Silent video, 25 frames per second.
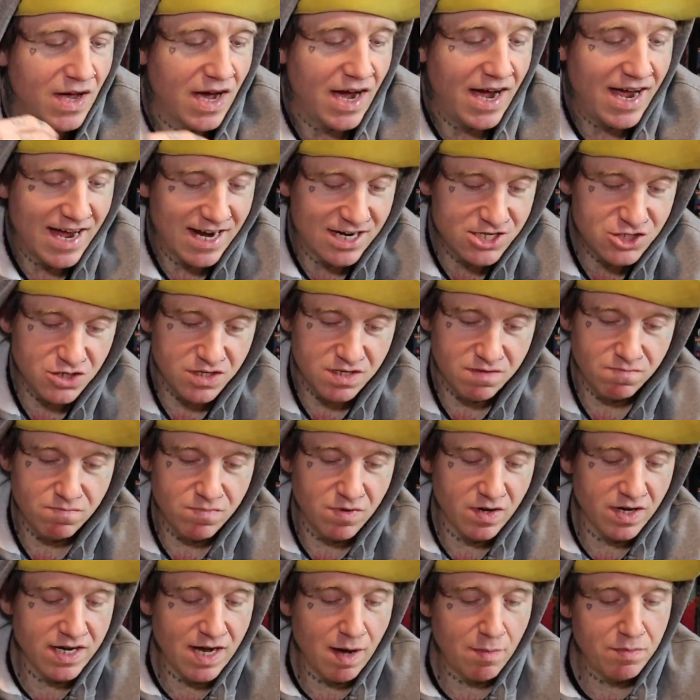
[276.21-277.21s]
I actually,
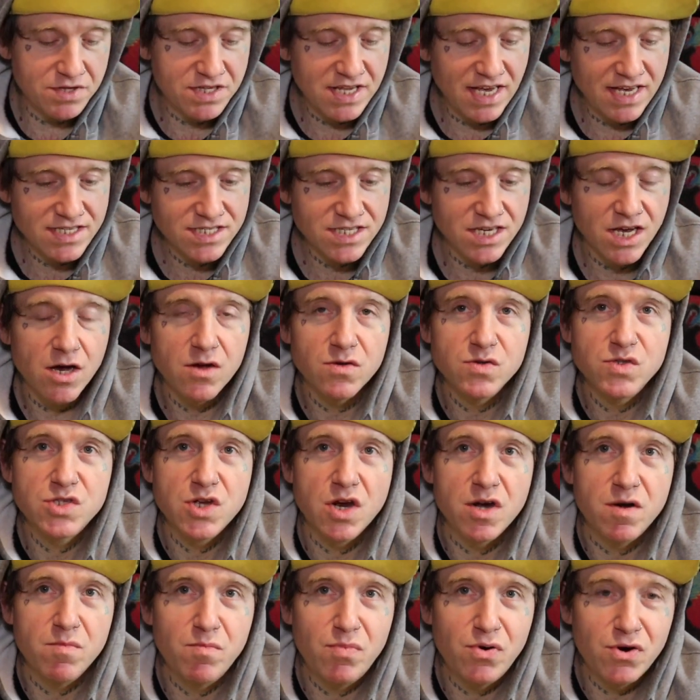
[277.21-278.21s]
a couple days ago,
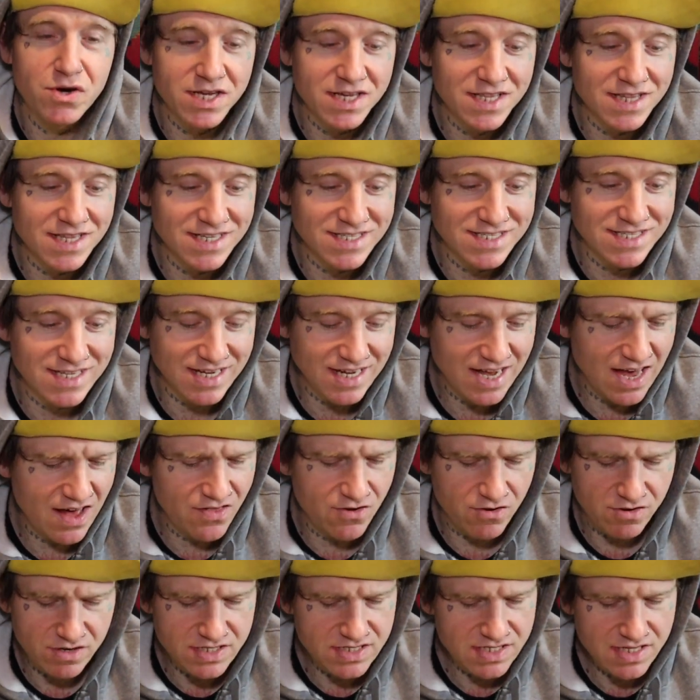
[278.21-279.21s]
started putting this
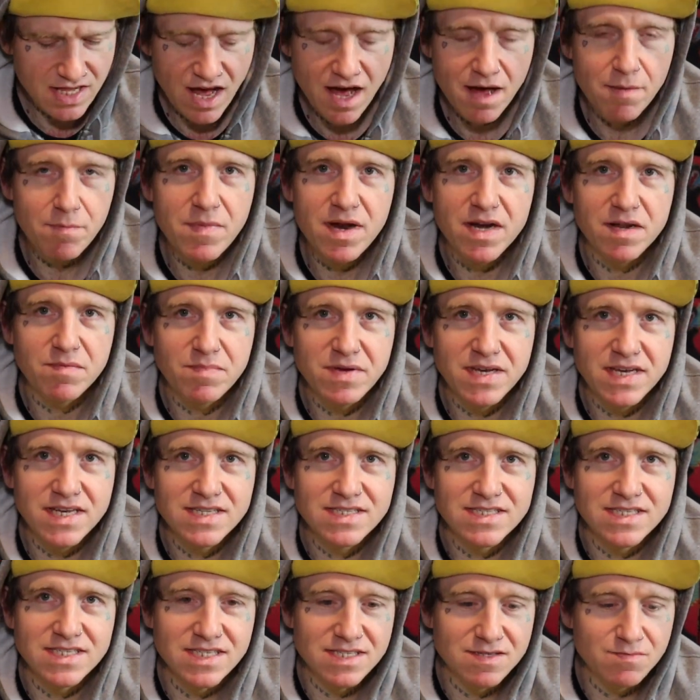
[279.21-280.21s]
together. It's not many
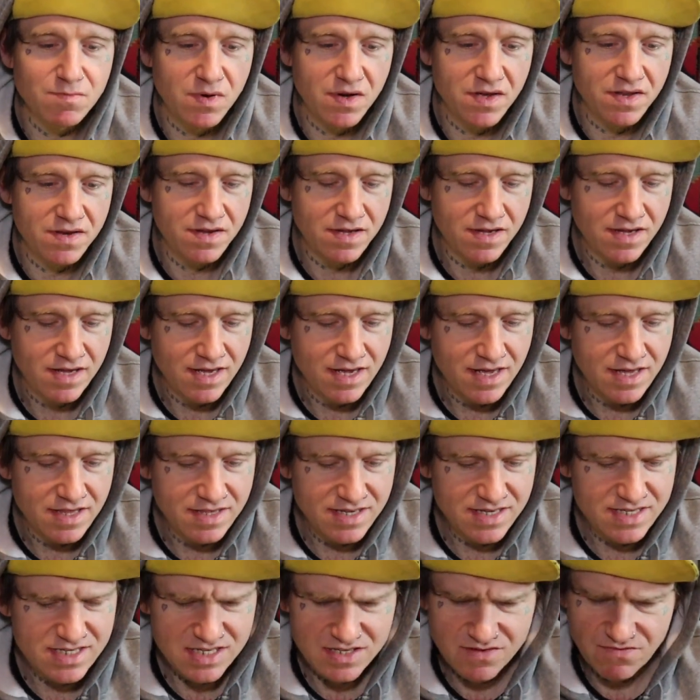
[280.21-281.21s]
pieces, but
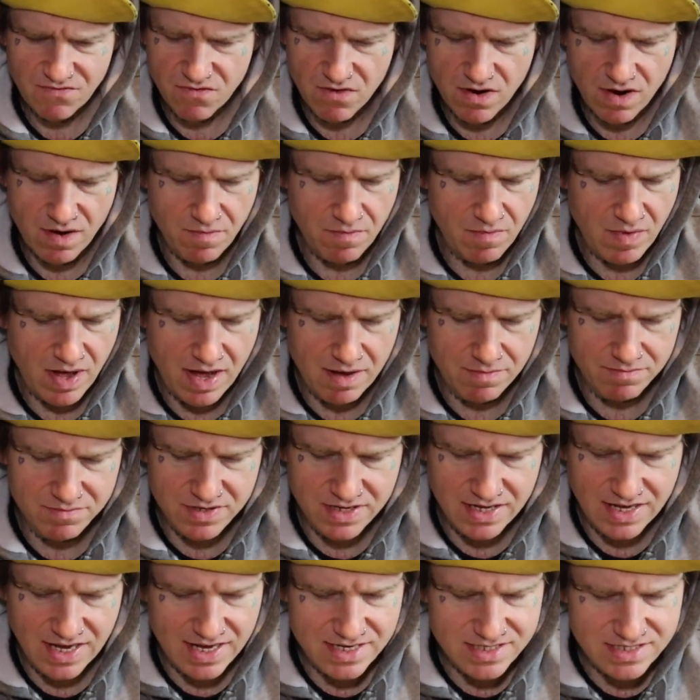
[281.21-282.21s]
this is from,
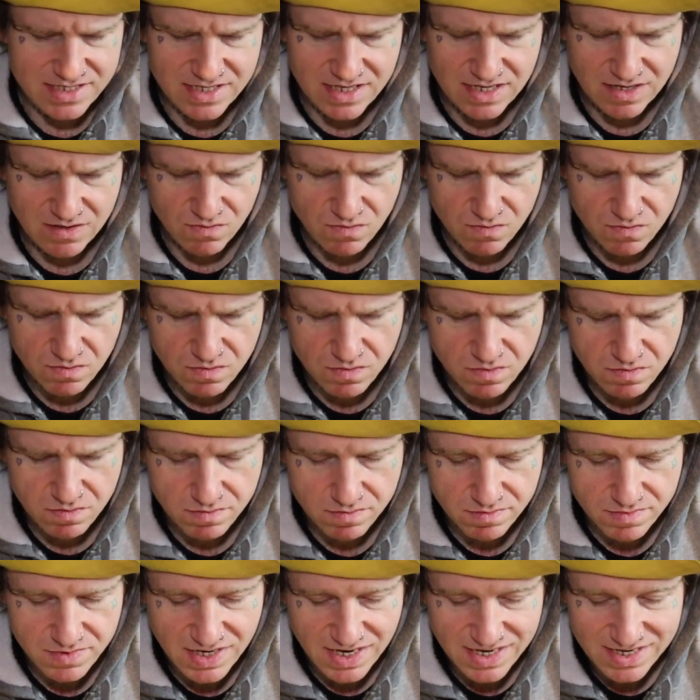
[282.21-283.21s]
I'm guessing,
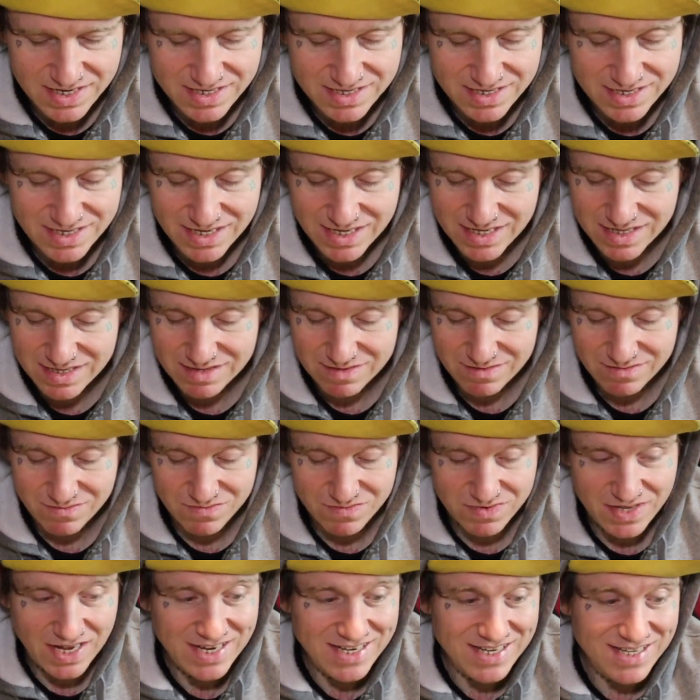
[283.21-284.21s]
19,
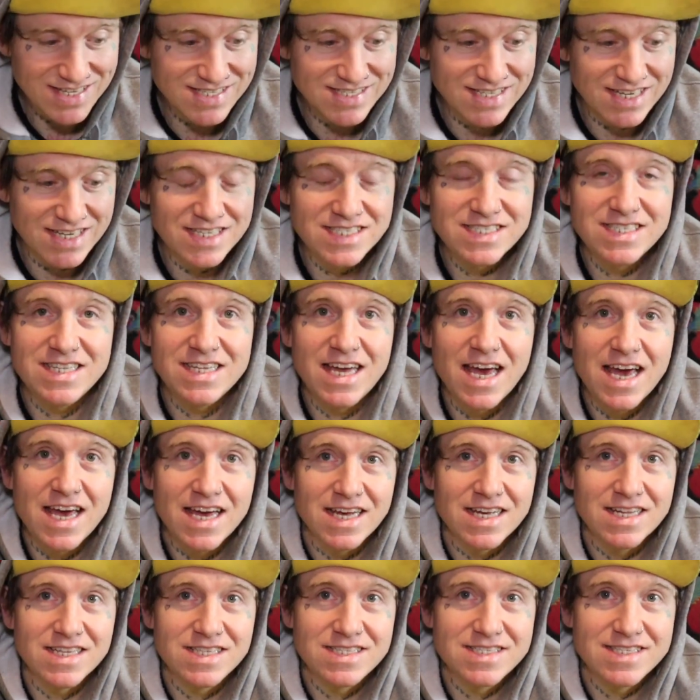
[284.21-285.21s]

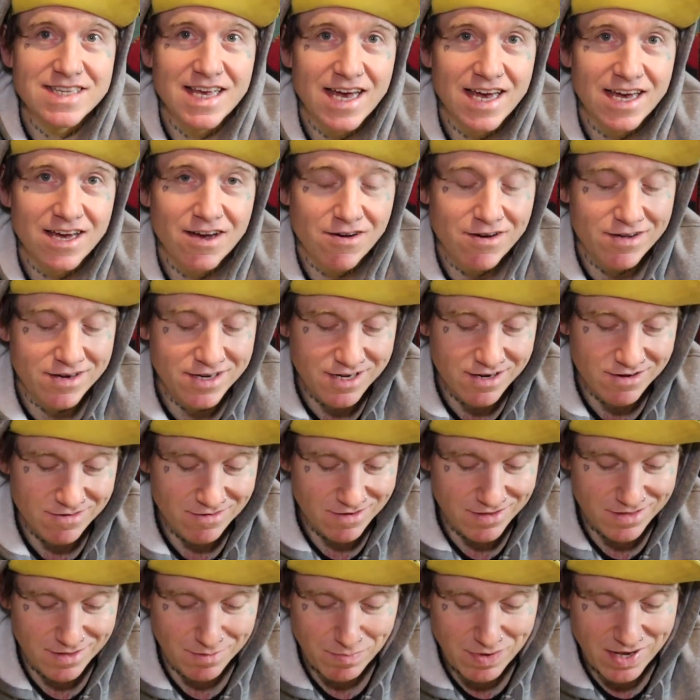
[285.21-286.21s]
1968 it's saying on here
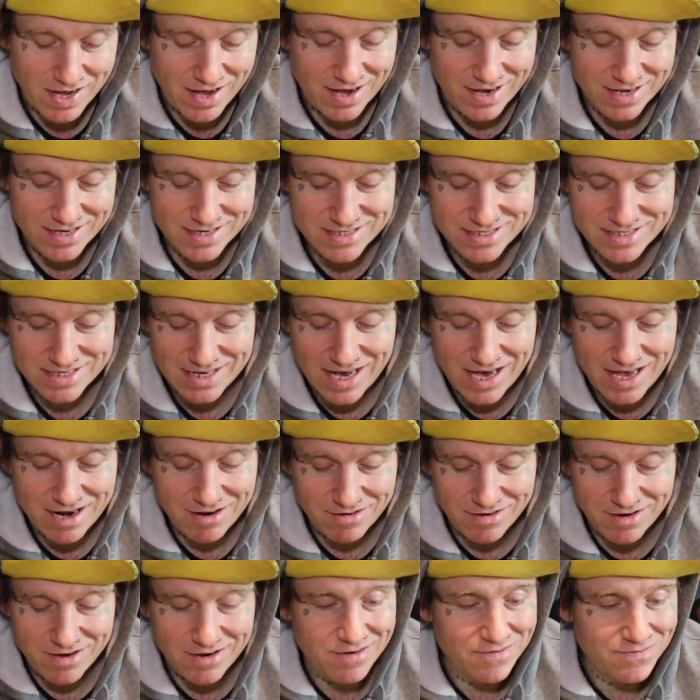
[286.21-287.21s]
on the box I
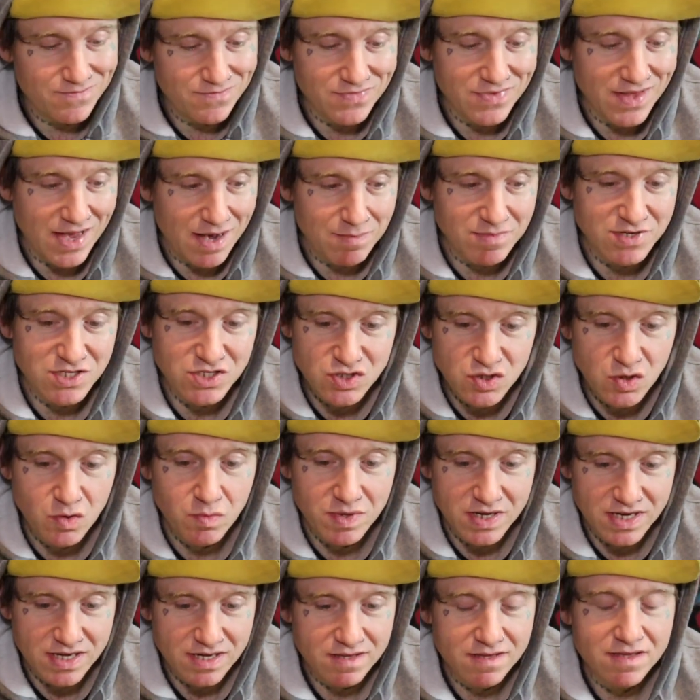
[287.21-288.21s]
don't know I'm
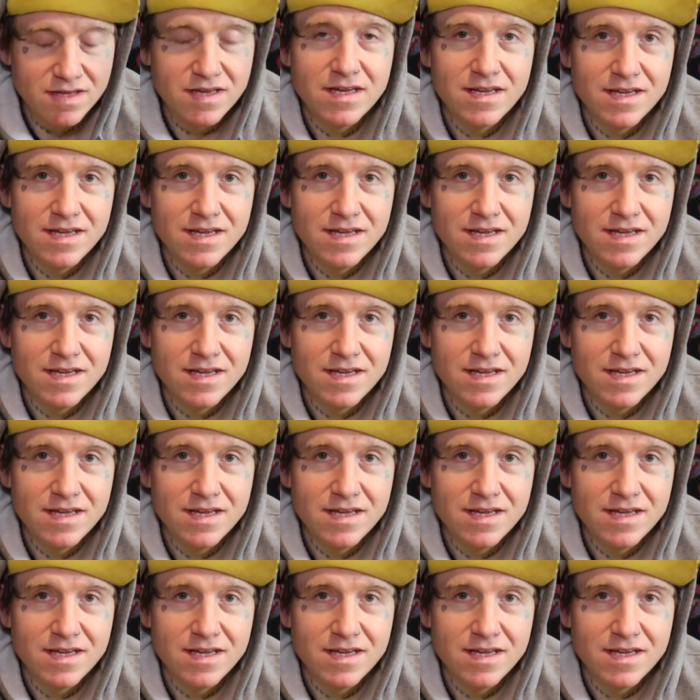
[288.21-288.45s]
assuming